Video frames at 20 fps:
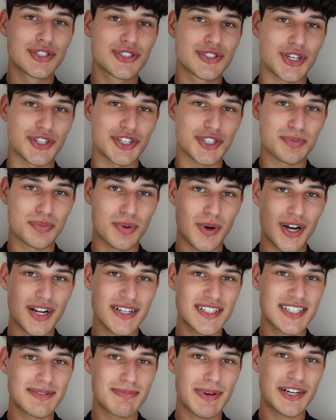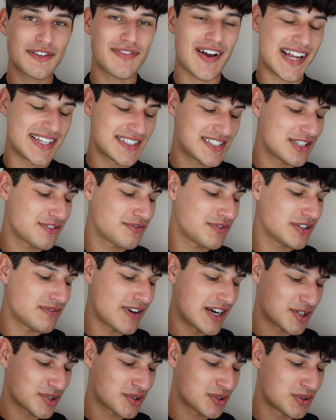So this product is made of anti-free
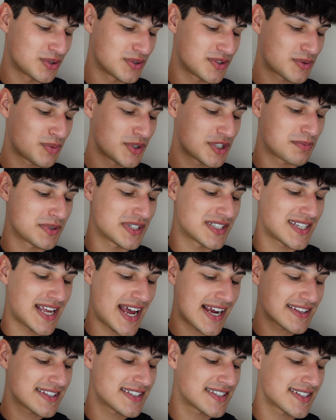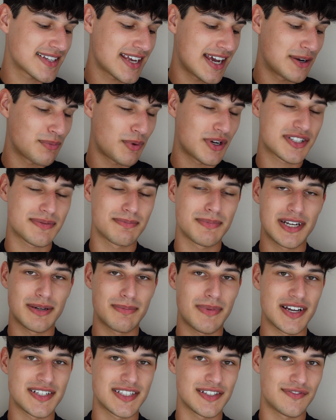radicals which protect the skin whilst
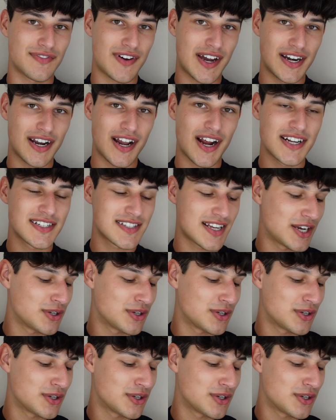minimizing fine lines.